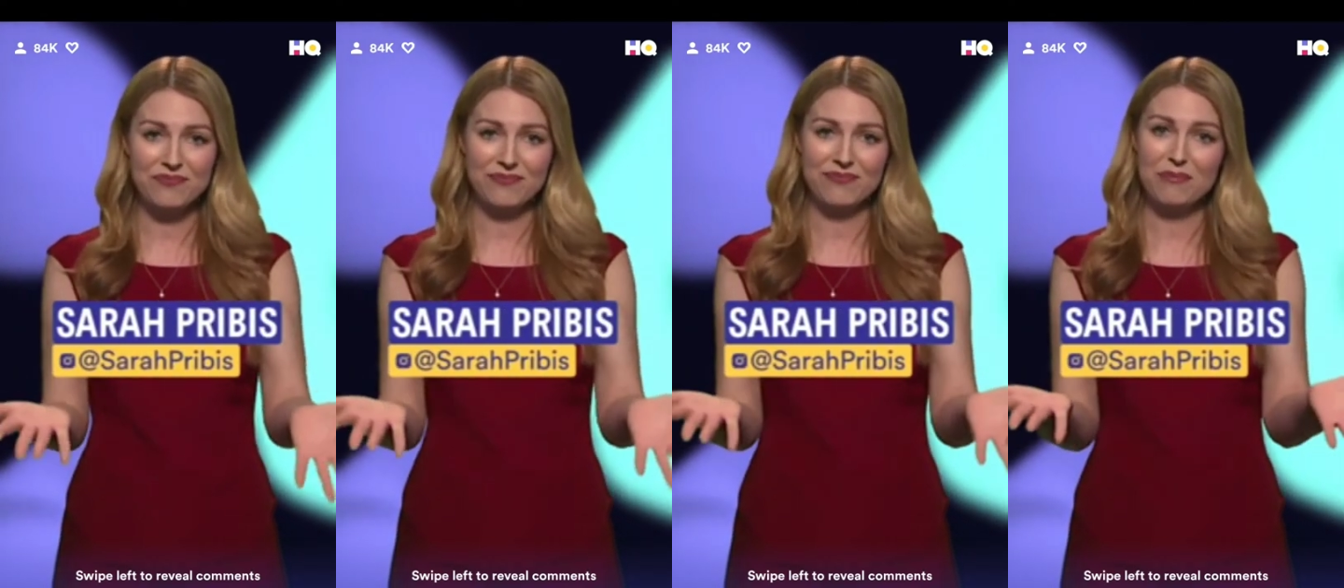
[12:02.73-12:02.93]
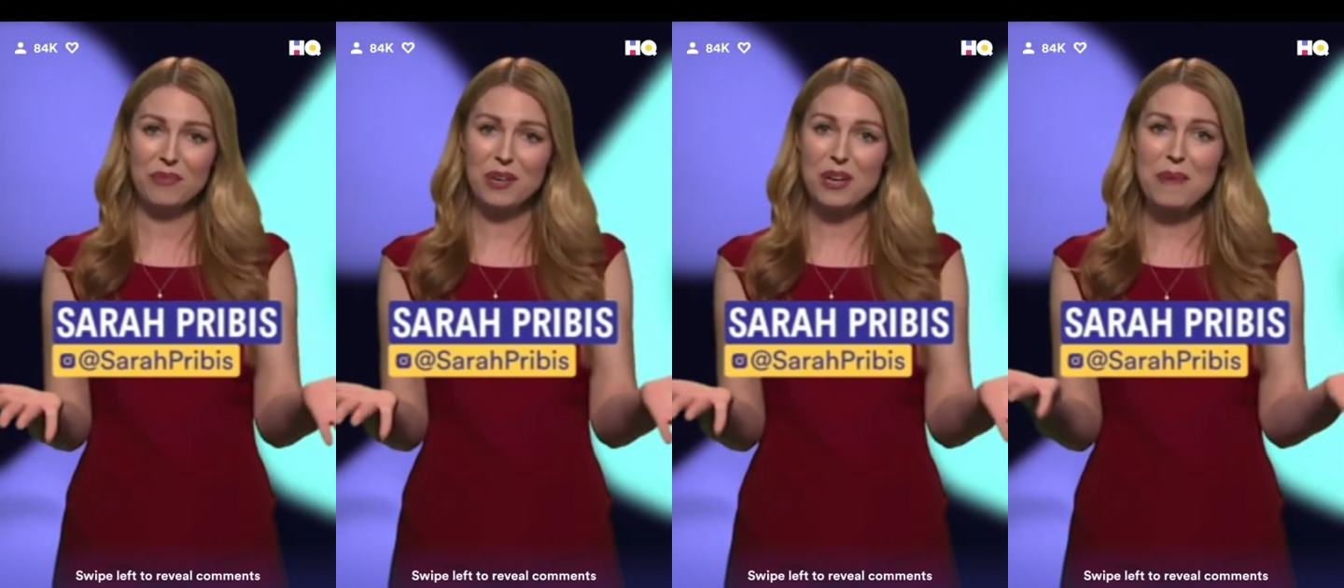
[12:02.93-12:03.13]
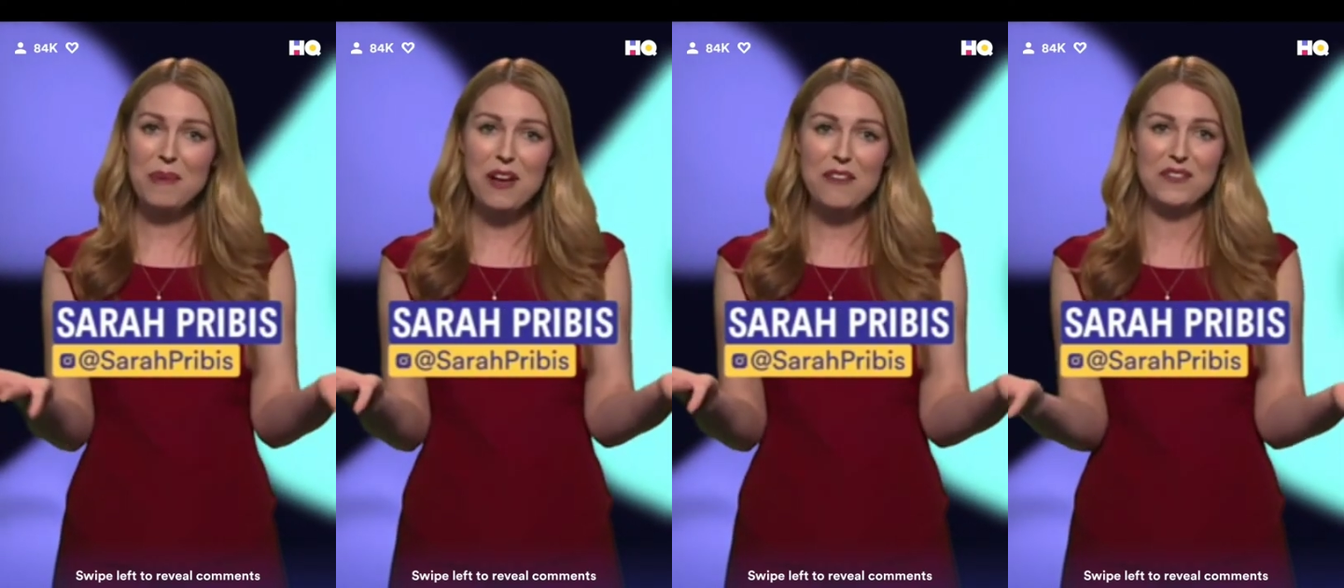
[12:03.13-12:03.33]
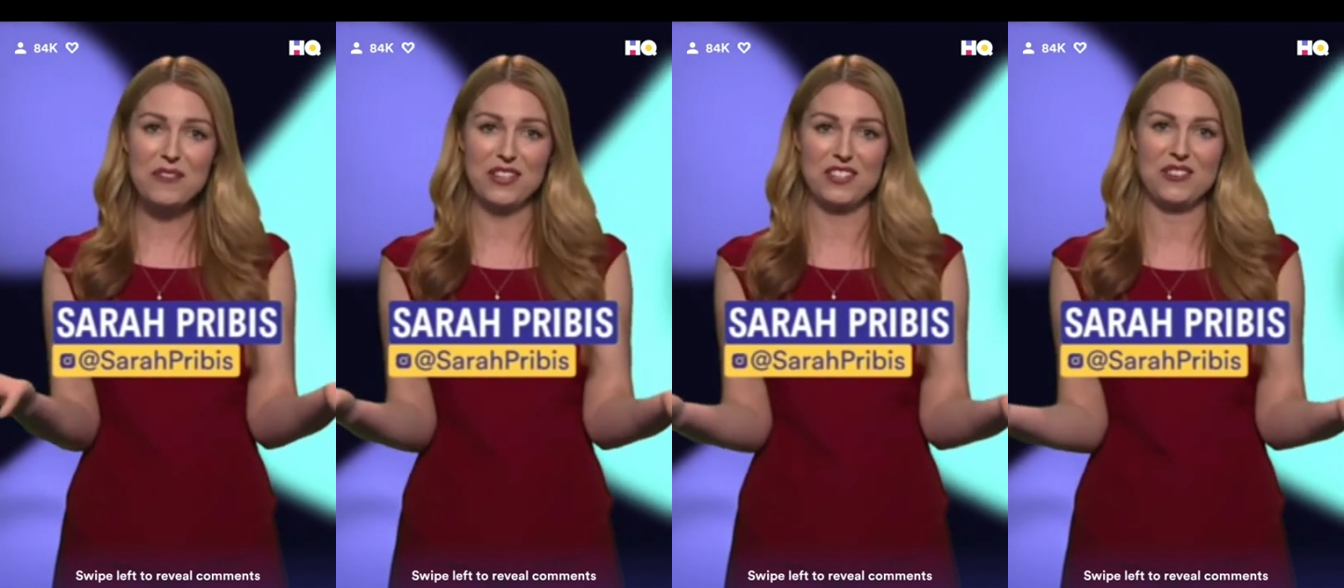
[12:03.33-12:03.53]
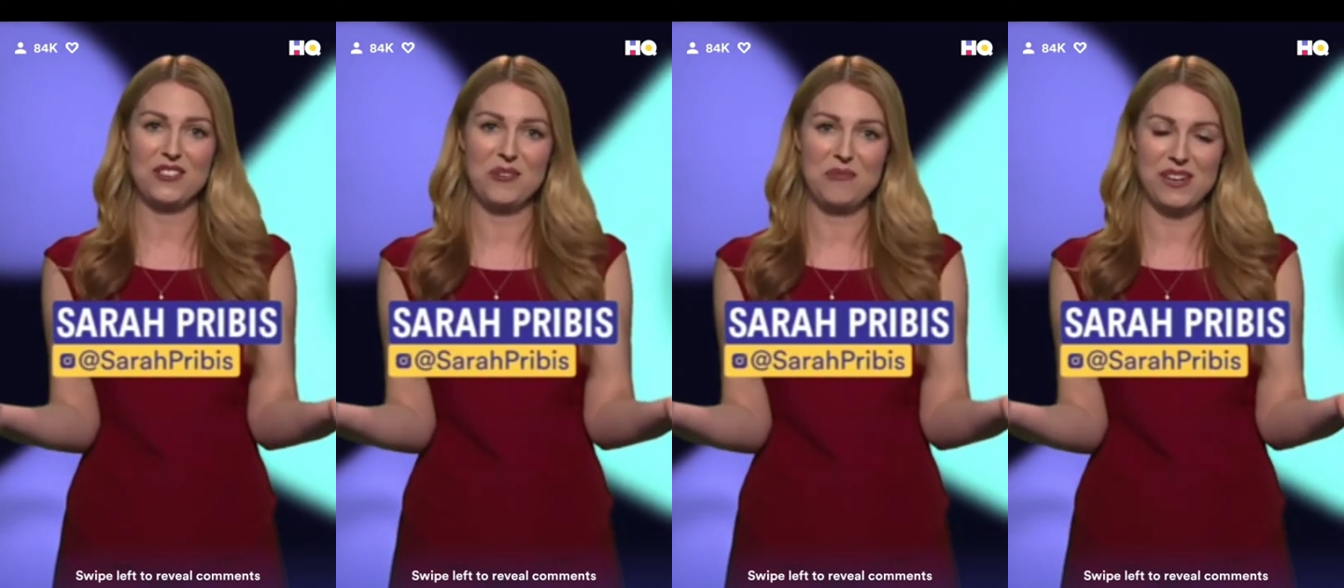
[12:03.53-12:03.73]
what about
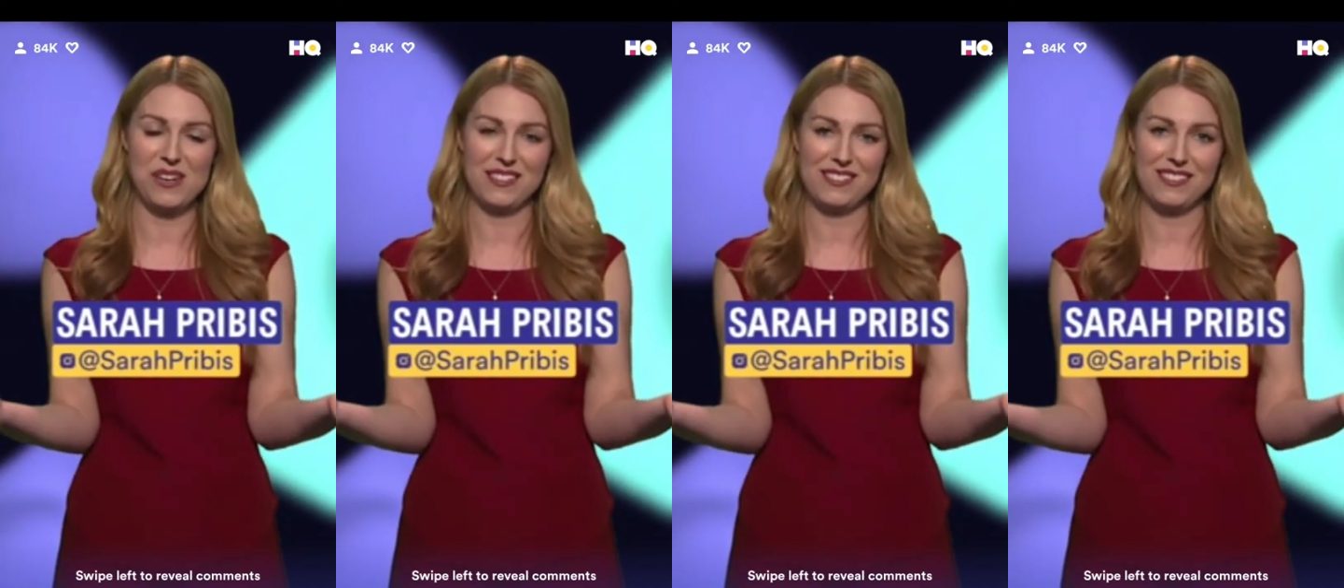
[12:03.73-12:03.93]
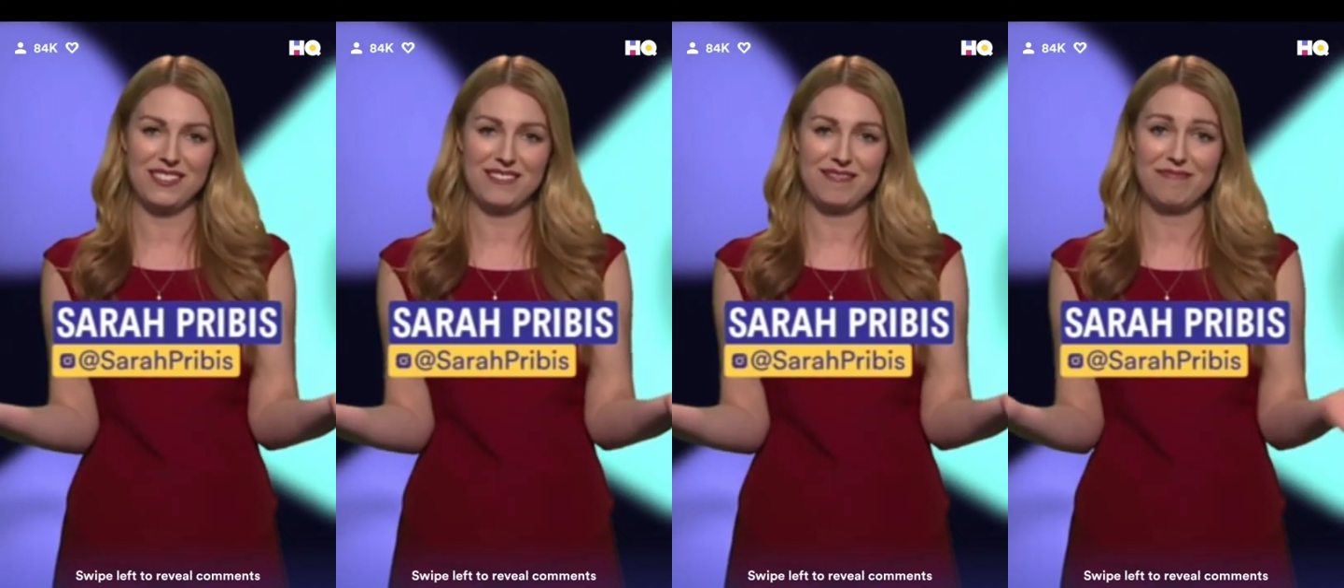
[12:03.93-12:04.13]
fictional ones?